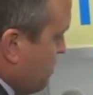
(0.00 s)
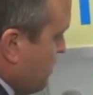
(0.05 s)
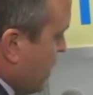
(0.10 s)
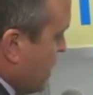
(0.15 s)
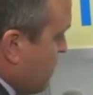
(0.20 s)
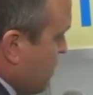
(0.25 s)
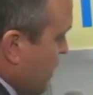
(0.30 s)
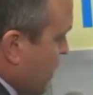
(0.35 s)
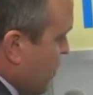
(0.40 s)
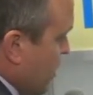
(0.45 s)

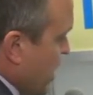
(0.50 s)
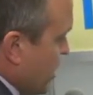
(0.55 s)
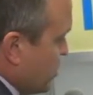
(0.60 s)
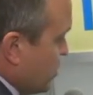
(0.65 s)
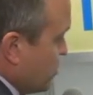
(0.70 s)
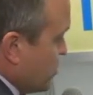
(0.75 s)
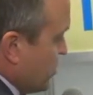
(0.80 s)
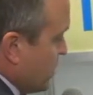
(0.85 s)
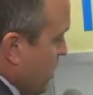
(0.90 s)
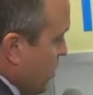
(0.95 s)

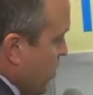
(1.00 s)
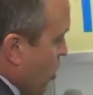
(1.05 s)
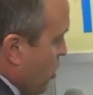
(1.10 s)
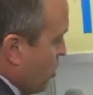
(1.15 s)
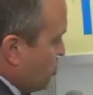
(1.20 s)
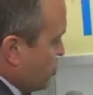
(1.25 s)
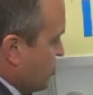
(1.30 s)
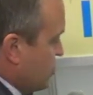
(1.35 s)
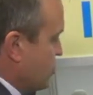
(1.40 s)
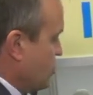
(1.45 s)
variations in my
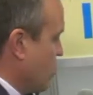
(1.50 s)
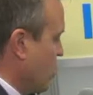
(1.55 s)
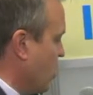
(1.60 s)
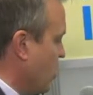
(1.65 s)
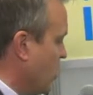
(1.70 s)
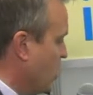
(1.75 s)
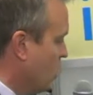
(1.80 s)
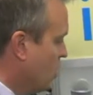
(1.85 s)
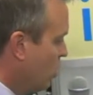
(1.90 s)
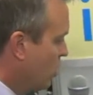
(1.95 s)
margin.
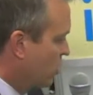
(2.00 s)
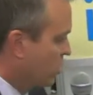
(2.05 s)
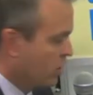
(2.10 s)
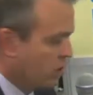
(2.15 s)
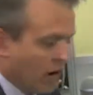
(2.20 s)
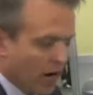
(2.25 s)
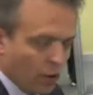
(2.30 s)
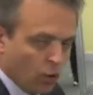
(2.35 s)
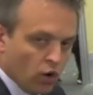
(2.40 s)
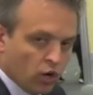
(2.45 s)
So,
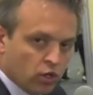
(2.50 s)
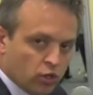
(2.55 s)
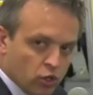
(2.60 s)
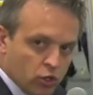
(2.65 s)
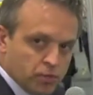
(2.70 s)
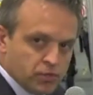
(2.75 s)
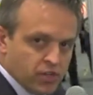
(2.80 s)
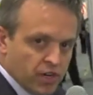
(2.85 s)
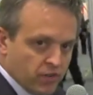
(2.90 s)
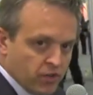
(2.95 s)
I wear
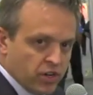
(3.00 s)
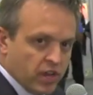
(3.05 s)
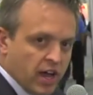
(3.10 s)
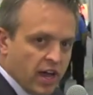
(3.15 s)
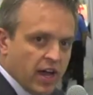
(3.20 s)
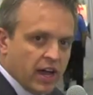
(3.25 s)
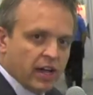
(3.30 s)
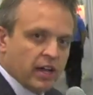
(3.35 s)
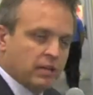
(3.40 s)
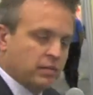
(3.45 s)
loupes every
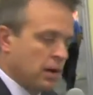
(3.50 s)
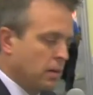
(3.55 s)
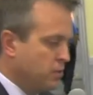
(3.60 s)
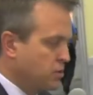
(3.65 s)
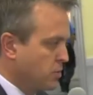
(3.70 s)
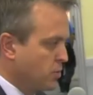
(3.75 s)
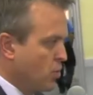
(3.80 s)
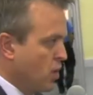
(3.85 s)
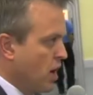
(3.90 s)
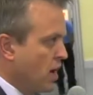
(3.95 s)
day, and I'm
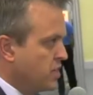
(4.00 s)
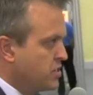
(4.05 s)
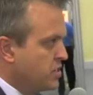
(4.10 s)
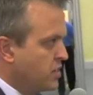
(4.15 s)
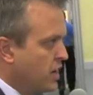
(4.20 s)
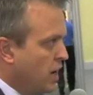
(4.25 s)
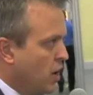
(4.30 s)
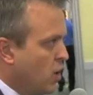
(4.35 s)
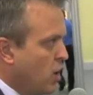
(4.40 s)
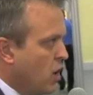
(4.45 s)
surprised
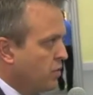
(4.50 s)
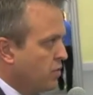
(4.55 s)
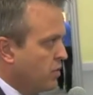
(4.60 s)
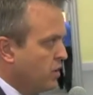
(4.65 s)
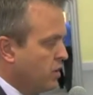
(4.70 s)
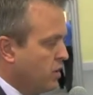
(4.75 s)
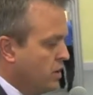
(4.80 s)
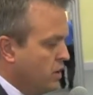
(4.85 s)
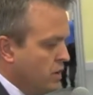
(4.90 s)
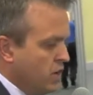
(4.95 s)
at how
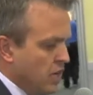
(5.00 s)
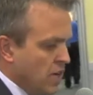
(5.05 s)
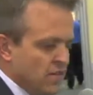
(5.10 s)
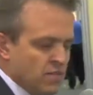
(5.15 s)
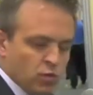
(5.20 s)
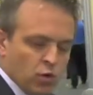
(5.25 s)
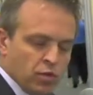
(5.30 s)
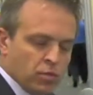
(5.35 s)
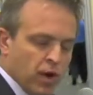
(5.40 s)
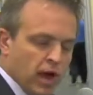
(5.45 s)
often,
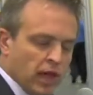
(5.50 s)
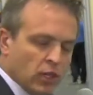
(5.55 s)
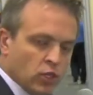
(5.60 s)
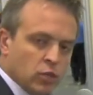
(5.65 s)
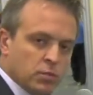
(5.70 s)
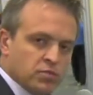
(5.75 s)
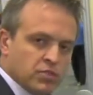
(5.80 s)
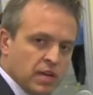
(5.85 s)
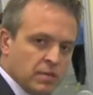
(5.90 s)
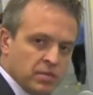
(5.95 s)
even with my
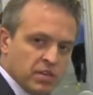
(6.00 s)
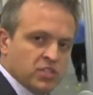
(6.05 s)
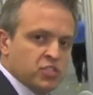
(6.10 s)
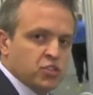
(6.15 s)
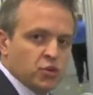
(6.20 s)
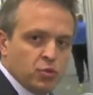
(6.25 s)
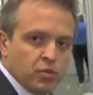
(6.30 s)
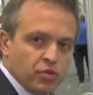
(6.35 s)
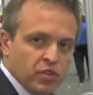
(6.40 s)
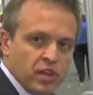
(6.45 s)
loupes, I miss
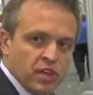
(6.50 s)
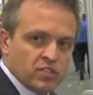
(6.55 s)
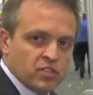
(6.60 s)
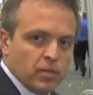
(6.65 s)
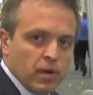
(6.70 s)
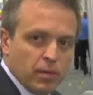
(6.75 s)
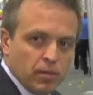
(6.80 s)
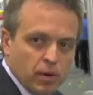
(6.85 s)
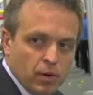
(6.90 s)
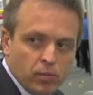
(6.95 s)
certain things on
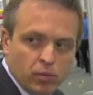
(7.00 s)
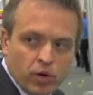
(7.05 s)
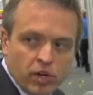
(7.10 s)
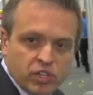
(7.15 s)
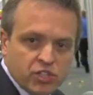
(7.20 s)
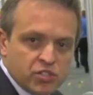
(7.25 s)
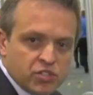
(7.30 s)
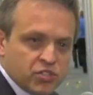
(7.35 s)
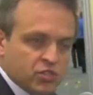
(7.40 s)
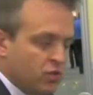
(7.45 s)
my
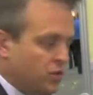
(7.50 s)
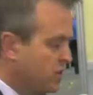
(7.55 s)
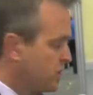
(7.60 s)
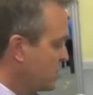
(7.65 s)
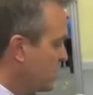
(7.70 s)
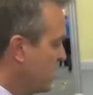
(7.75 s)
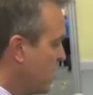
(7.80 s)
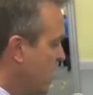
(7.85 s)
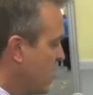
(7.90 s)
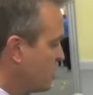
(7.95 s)
preparation. So this
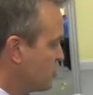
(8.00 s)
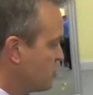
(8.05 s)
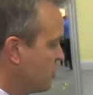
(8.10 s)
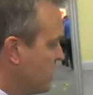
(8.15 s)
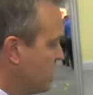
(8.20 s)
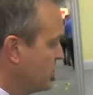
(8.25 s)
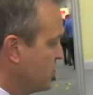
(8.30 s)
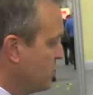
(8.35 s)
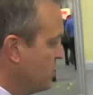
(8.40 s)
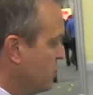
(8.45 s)
allows
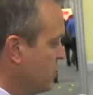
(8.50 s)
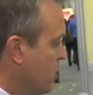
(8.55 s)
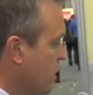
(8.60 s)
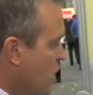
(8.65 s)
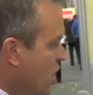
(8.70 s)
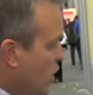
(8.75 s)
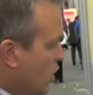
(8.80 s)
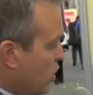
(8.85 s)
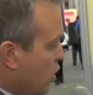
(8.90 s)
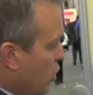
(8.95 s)
me to
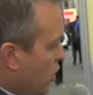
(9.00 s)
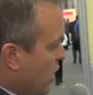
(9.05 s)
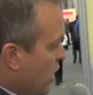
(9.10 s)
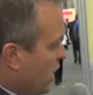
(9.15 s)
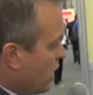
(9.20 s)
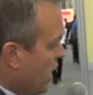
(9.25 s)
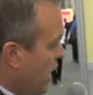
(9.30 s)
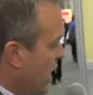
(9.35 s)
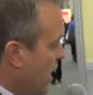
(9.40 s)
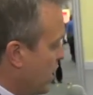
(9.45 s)
go
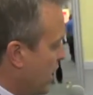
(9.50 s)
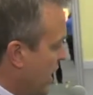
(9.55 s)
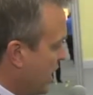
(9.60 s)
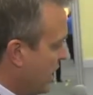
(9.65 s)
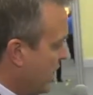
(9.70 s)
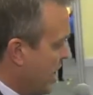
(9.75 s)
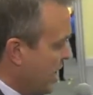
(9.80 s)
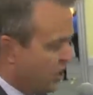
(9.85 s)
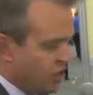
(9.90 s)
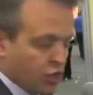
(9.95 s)
in and I
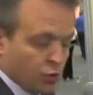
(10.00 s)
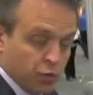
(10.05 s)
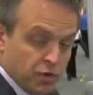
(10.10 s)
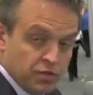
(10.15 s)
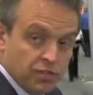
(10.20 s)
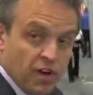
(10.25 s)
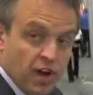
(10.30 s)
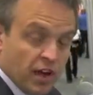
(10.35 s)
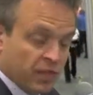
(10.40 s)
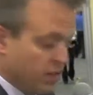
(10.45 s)
can actually
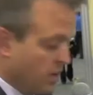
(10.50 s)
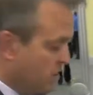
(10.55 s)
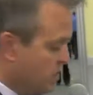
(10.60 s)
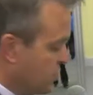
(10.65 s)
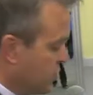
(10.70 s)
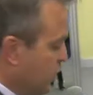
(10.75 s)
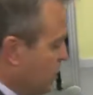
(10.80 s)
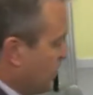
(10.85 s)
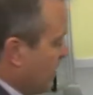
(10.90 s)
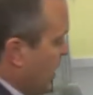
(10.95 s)
refine this.
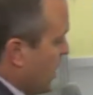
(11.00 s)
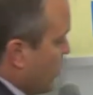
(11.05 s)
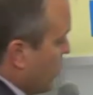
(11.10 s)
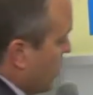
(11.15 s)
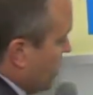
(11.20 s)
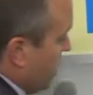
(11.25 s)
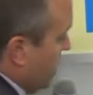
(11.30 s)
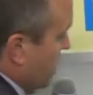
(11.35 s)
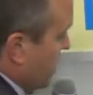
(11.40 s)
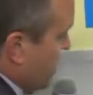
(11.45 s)
So if I
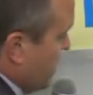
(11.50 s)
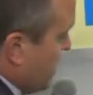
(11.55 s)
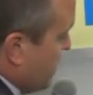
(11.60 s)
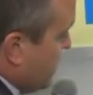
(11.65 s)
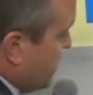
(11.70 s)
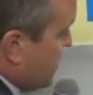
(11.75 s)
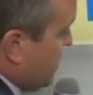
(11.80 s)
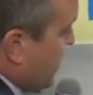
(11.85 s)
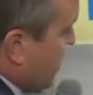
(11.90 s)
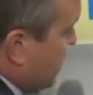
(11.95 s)
wanted to clean
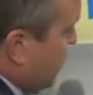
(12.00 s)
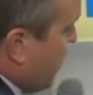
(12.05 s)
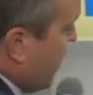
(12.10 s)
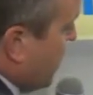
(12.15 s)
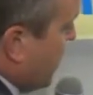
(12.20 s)
this up right